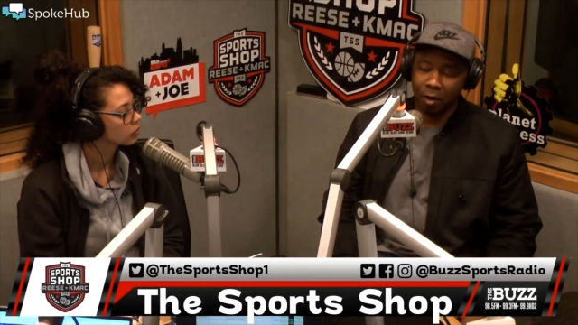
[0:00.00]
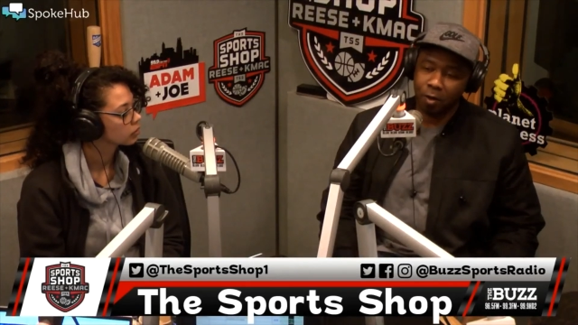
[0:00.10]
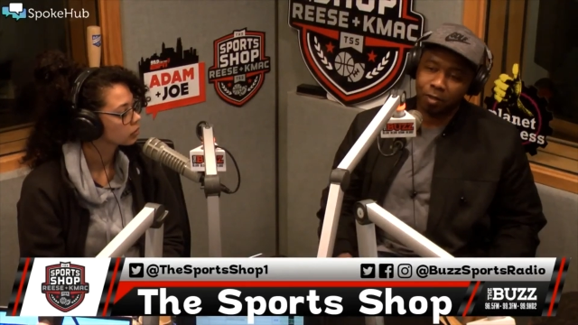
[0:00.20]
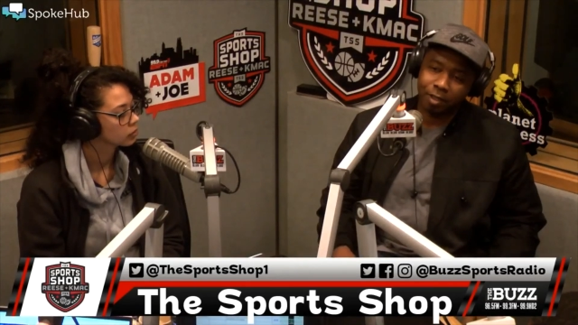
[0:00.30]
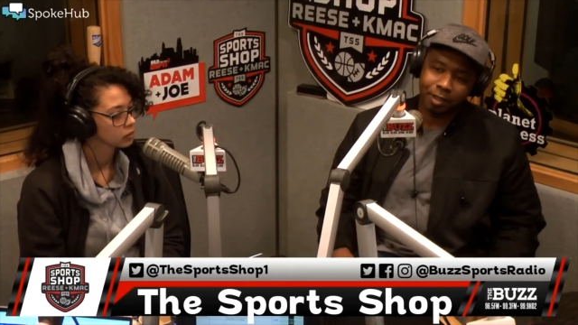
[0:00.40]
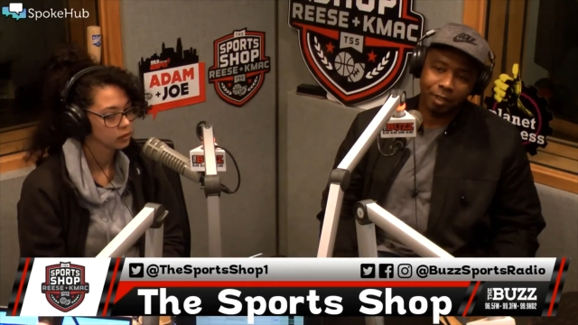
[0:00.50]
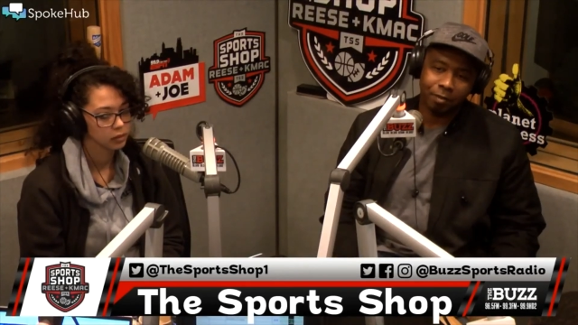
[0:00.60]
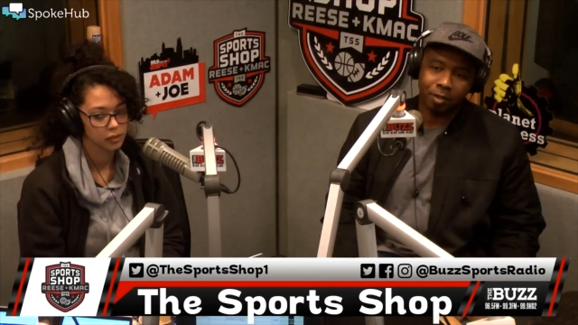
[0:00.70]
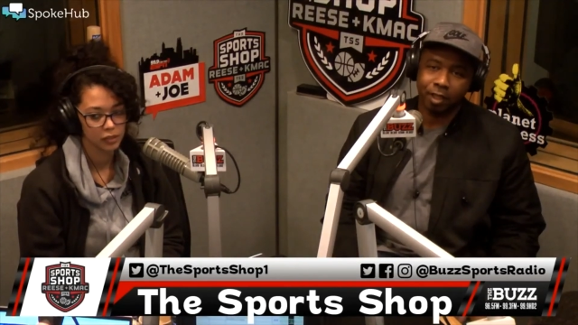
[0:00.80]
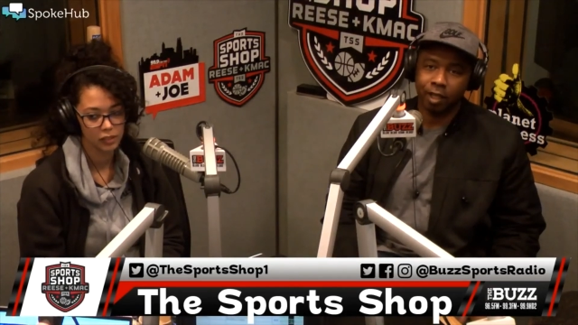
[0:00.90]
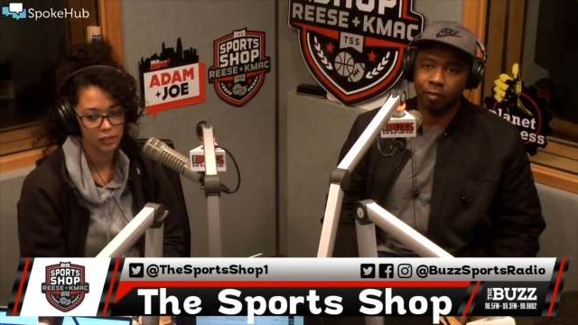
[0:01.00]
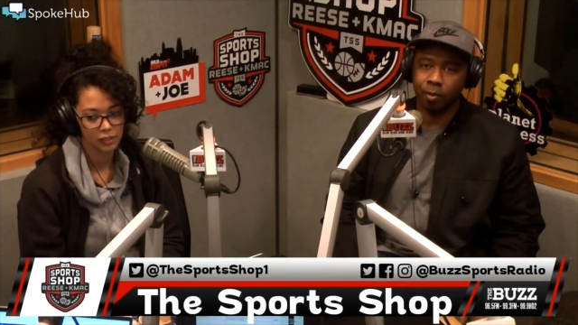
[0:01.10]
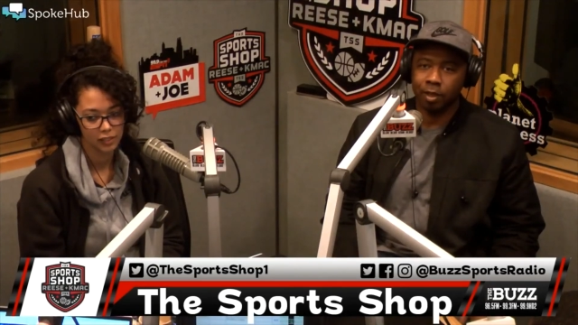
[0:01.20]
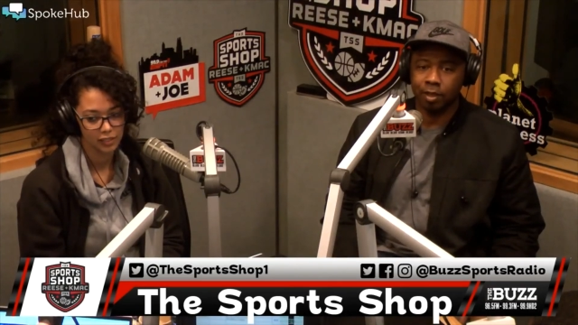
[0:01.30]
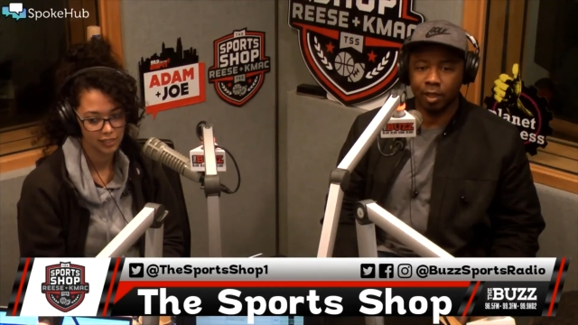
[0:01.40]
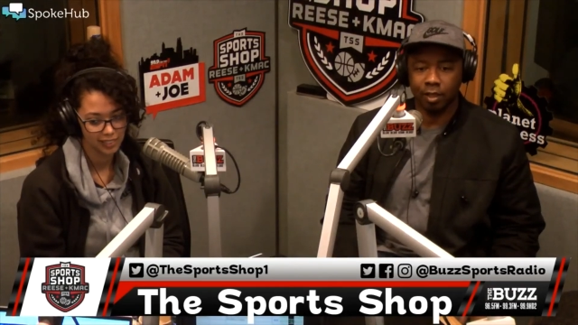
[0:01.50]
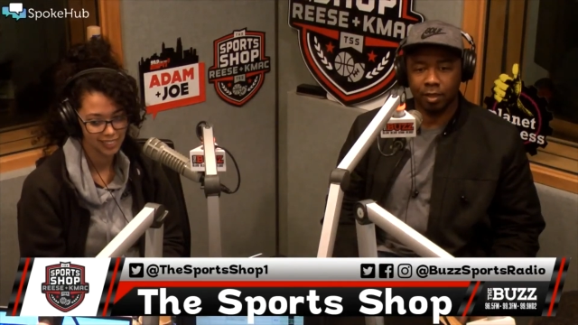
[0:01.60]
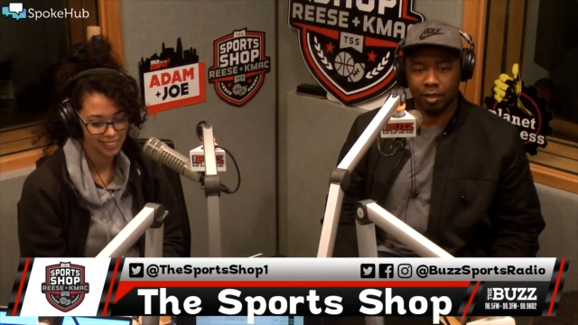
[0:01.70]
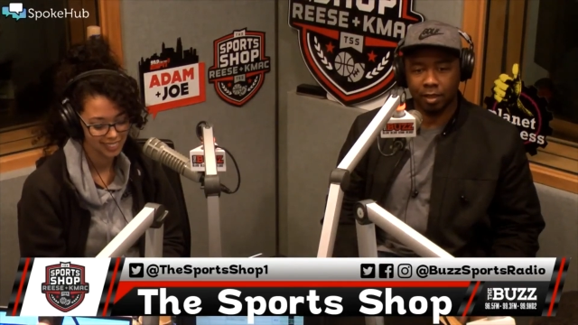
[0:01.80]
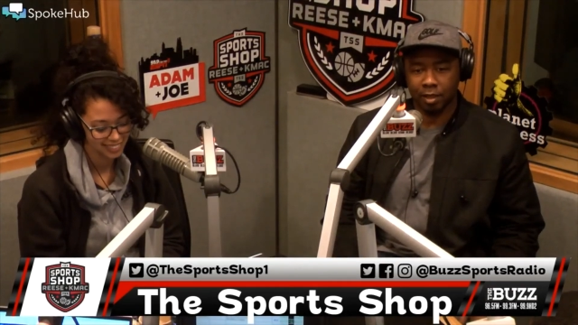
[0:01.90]
Speaker 1: all this stuff that you're giving me is, is
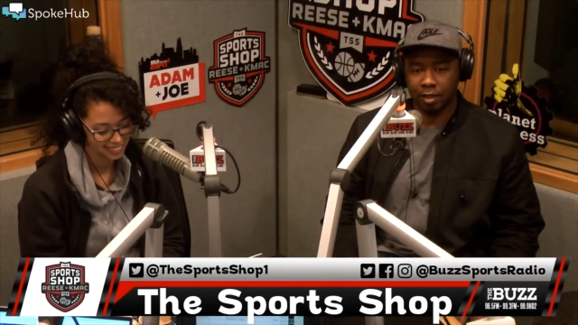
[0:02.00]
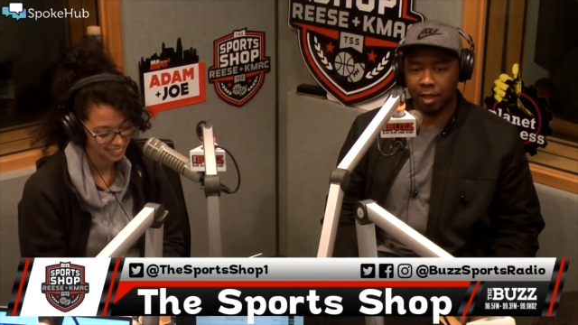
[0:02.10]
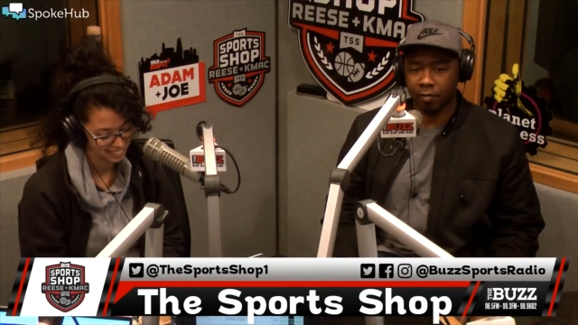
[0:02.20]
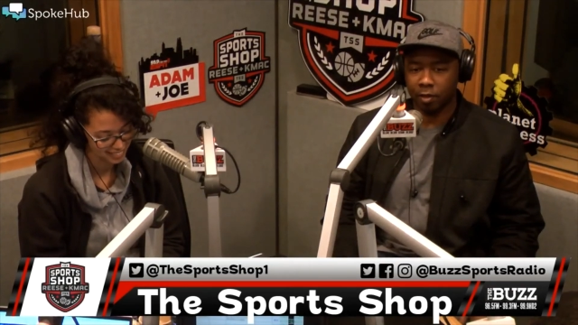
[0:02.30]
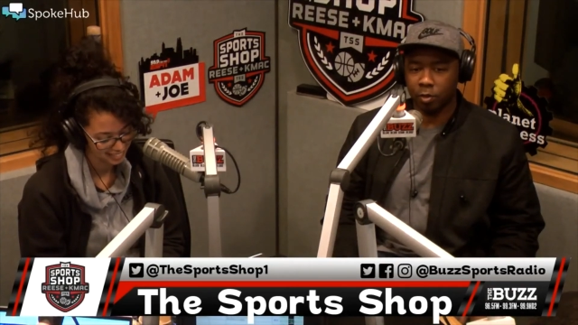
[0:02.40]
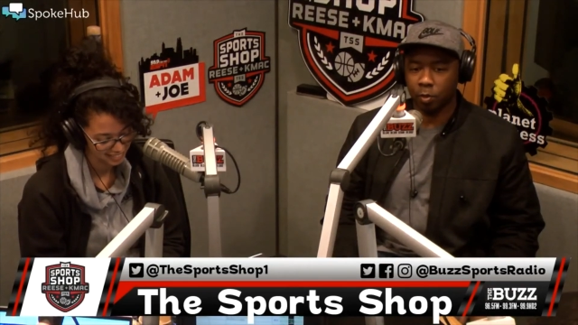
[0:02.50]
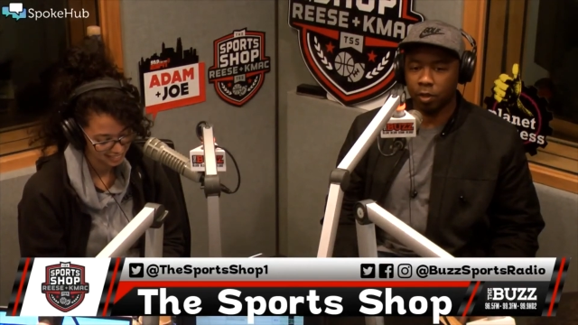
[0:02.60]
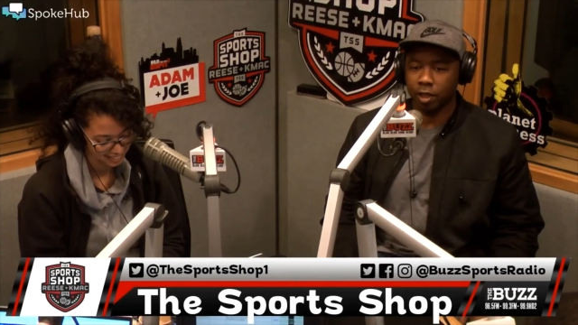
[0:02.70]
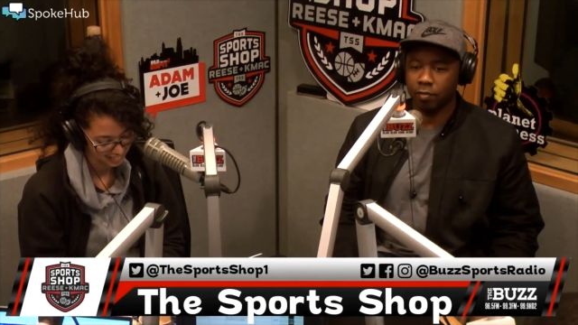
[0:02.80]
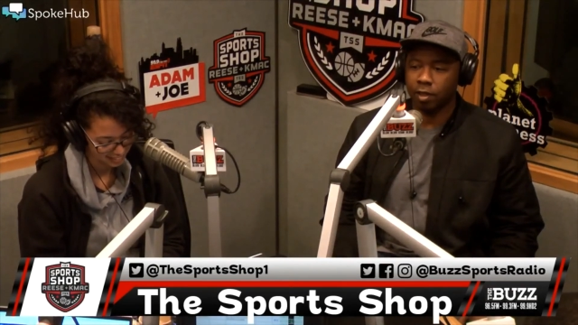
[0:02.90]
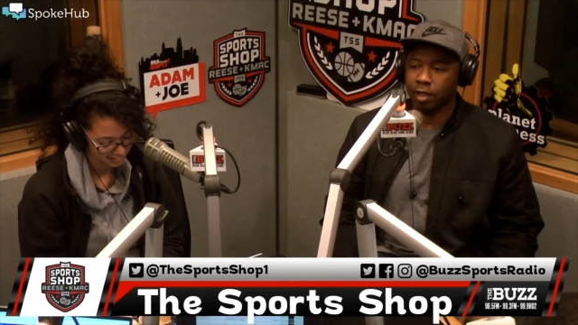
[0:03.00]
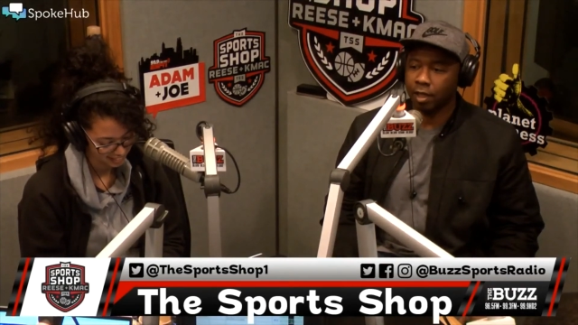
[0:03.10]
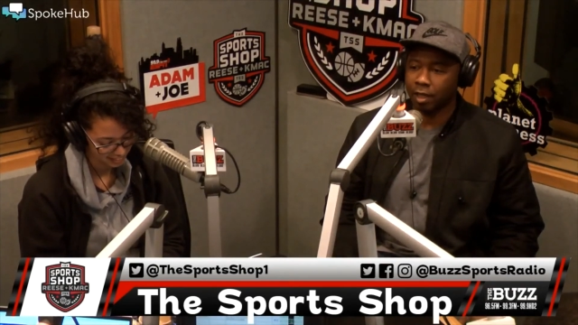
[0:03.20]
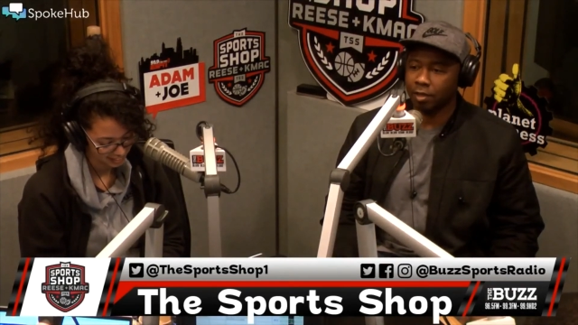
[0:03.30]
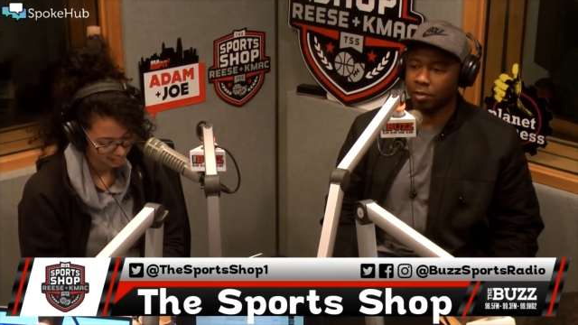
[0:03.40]
stuff that you want to give your kids.